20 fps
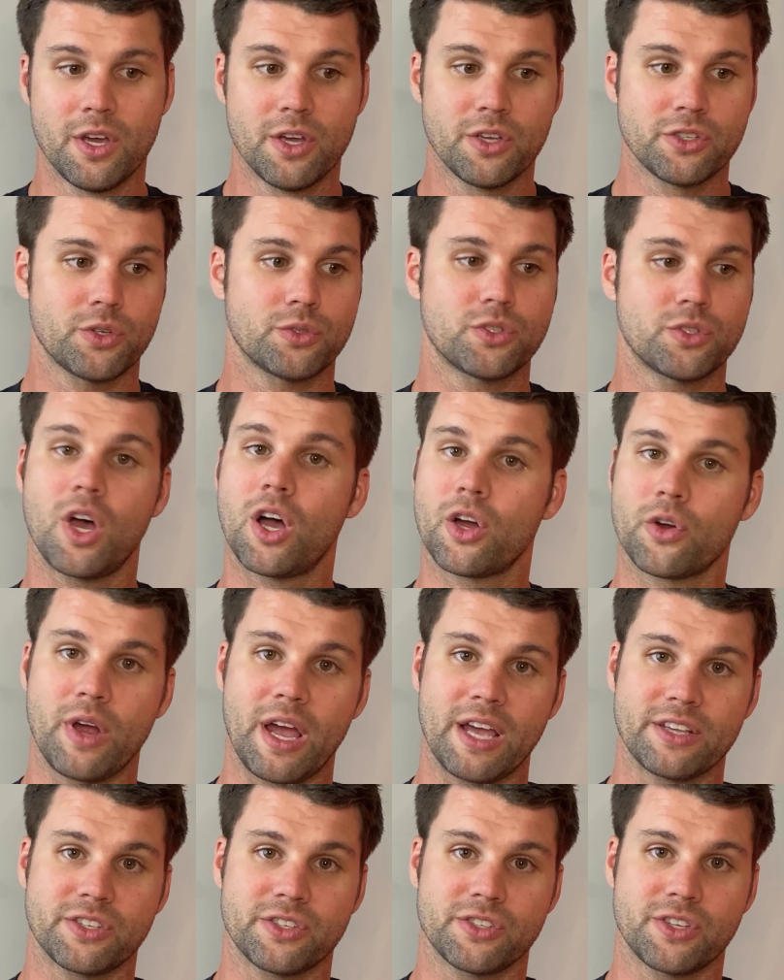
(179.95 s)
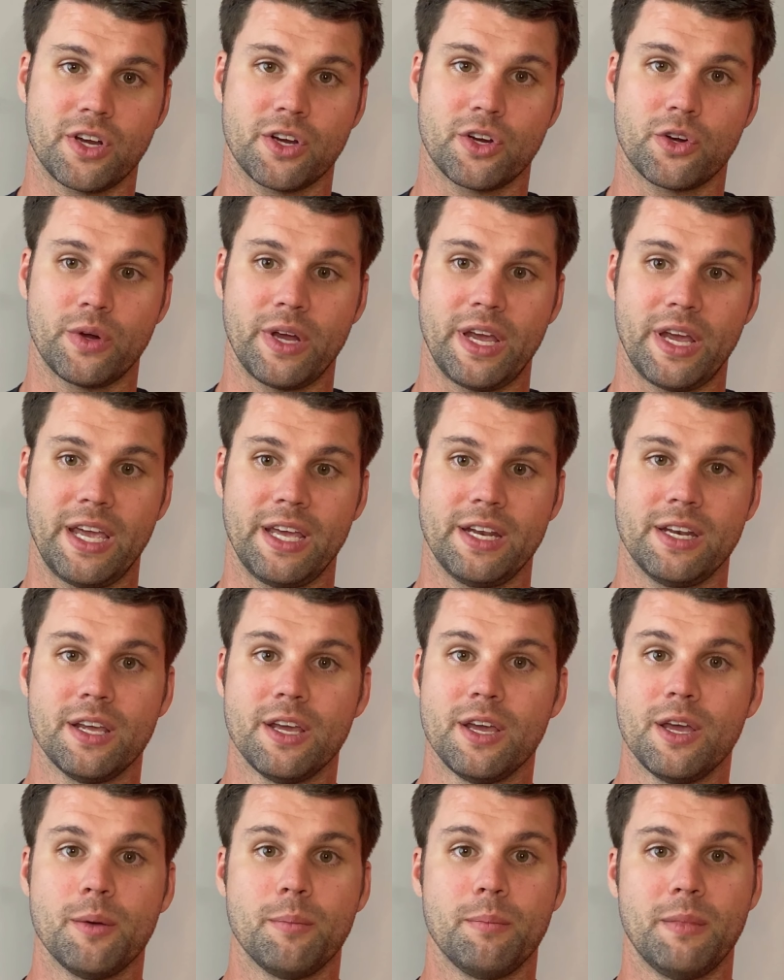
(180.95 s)
So tall grasses are great,
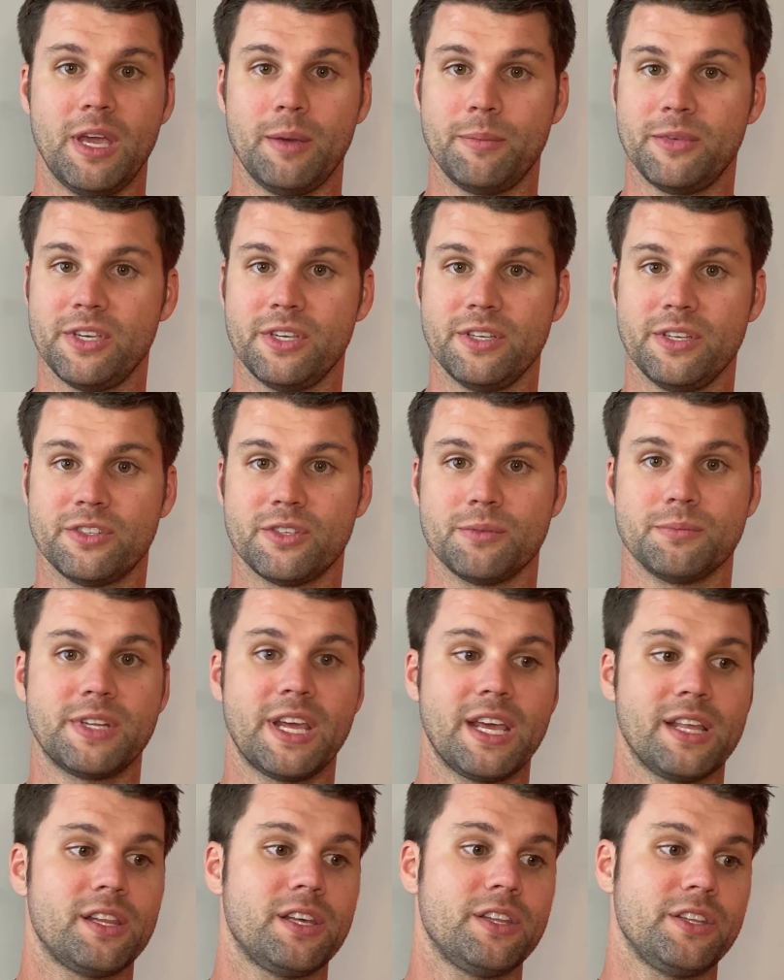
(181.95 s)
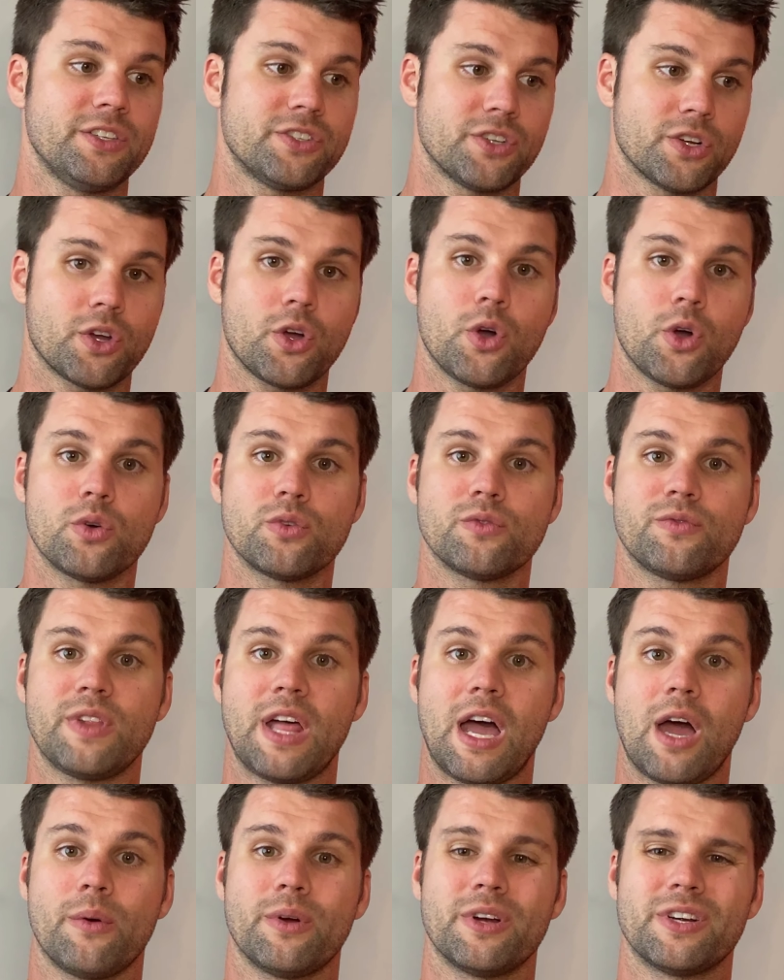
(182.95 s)
maybe some daylilies or
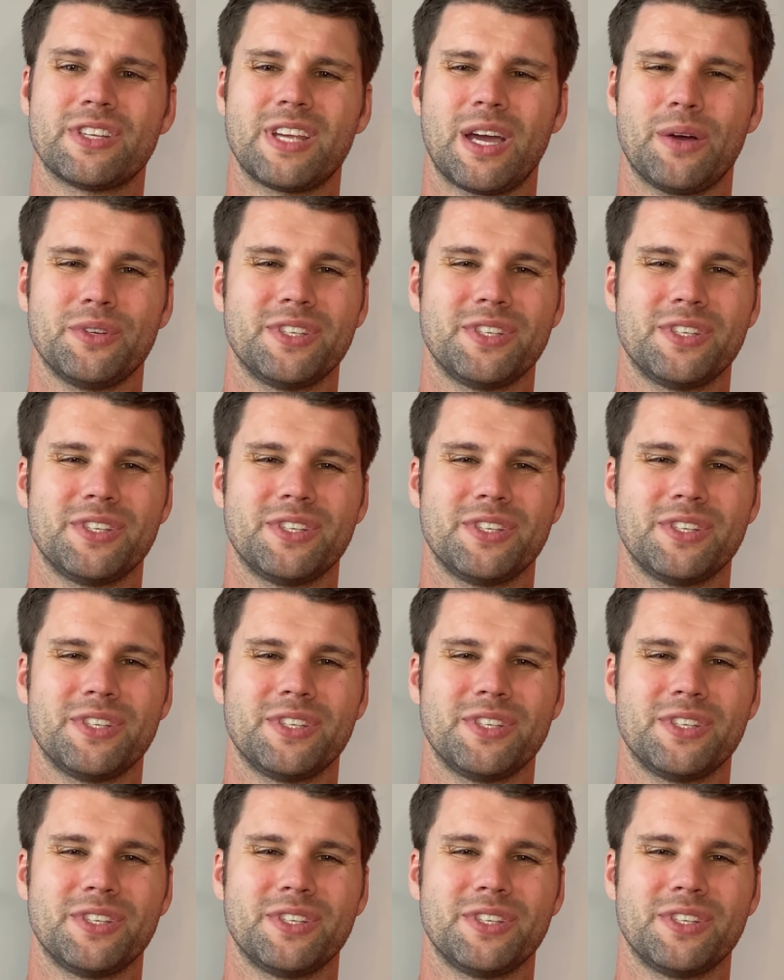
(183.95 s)
coneflowers. I